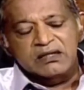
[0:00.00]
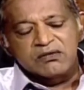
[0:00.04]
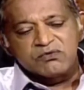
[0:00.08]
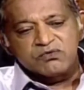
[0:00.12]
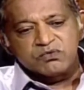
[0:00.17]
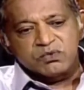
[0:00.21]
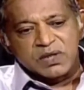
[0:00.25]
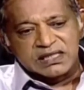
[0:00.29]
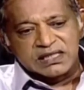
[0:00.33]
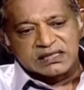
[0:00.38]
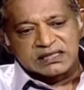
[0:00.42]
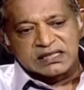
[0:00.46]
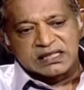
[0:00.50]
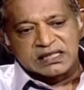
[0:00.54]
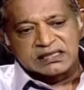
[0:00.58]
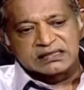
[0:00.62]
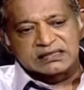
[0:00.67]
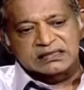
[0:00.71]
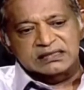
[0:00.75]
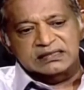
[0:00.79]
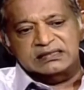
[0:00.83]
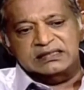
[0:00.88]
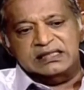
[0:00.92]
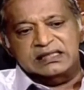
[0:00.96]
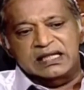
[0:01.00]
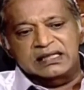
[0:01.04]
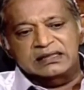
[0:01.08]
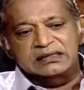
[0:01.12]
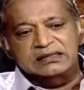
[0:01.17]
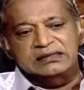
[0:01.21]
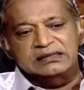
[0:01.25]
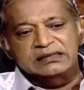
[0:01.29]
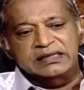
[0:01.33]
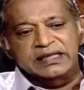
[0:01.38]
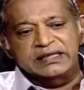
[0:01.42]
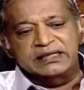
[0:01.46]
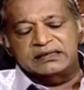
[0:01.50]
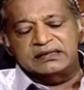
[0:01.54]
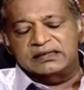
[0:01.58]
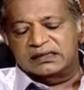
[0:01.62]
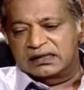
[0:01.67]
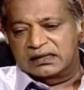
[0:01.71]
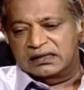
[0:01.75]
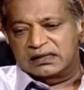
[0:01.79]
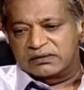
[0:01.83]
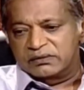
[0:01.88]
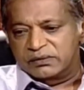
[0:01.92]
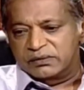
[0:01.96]
Once that is done, then
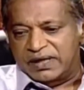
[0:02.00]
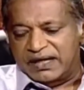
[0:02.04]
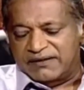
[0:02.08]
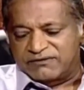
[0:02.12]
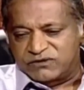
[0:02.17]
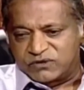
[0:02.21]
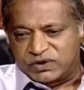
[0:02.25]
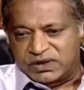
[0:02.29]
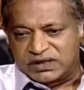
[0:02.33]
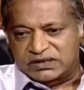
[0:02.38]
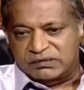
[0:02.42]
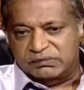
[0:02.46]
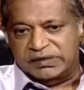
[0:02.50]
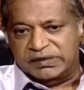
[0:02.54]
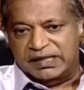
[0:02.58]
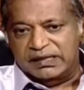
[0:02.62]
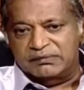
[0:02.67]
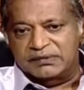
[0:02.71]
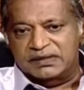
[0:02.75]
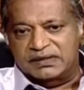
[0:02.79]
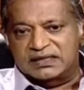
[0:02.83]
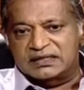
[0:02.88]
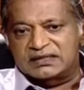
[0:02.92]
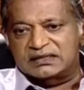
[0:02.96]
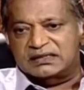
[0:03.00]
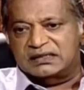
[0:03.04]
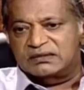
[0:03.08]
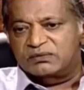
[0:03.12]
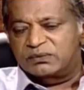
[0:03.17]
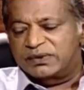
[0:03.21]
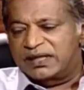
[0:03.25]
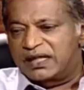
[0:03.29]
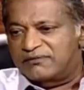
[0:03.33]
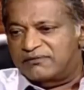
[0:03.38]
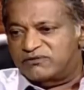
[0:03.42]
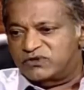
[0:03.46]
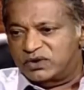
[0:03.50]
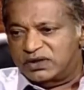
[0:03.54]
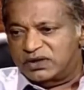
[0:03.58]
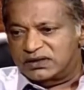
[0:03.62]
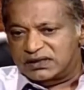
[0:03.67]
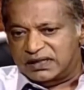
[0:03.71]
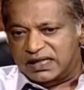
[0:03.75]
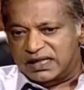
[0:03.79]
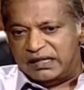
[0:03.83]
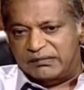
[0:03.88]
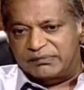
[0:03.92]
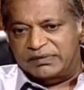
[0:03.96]
we have to get a prime minister, we have to get
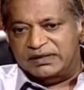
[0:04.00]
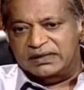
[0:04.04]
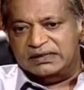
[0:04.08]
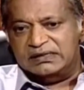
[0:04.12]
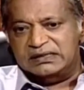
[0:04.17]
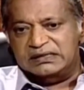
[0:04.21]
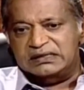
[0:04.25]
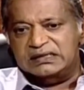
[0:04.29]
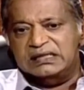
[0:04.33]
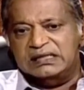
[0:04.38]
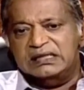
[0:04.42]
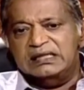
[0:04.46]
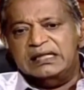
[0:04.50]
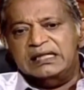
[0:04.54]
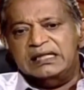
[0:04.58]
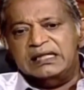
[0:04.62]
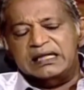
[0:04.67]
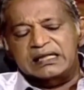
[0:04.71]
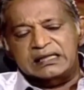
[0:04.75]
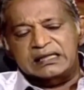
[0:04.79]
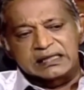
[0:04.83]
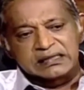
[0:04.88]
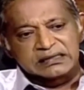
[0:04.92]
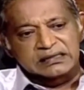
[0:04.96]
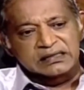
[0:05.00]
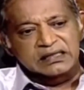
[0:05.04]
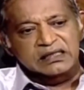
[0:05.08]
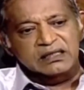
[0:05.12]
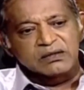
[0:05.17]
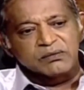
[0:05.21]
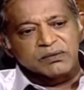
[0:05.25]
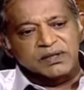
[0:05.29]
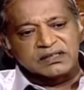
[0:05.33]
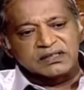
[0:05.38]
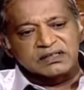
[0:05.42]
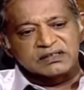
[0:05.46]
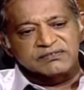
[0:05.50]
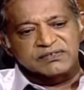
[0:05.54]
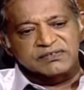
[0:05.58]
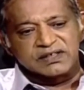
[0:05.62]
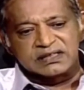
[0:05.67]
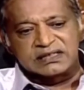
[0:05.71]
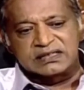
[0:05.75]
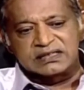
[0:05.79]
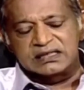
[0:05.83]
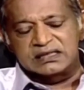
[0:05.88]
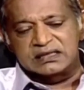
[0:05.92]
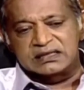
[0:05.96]
a cabinet, and I think one of the
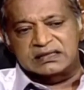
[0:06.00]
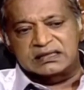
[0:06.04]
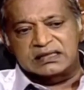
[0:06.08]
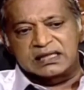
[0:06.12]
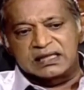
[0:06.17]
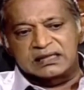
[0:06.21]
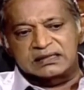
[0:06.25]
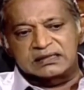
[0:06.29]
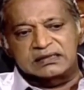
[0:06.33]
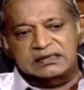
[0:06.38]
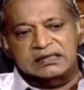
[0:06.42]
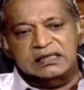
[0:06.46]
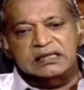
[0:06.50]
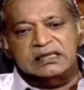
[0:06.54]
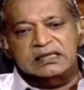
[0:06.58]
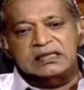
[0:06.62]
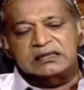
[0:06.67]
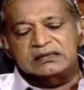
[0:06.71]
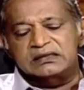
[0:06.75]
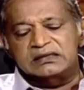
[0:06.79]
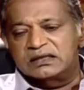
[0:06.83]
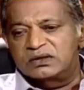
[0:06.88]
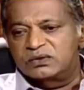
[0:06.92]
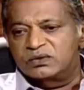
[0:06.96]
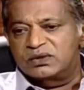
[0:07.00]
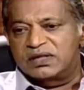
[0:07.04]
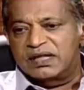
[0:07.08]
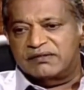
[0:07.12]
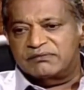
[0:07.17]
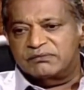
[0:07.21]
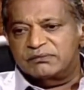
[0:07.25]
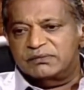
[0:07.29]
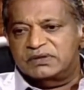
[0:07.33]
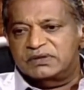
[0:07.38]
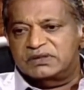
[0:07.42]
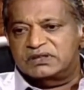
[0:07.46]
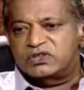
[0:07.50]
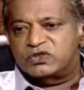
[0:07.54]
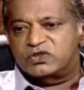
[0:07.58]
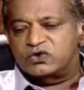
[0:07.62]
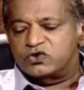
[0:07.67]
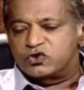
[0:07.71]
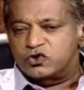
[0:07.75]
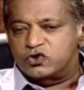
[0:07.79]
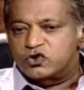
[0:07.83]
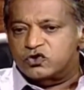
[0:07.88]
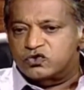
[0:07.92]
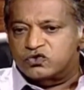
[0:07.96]
first things that the new government
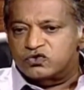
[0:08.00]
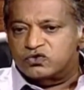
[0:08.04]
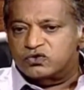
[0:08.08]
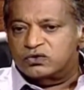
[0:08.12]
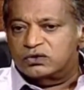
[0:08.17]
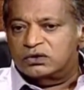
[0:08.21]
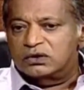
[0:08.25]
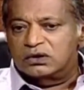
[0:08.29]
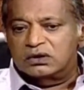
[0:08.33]
should do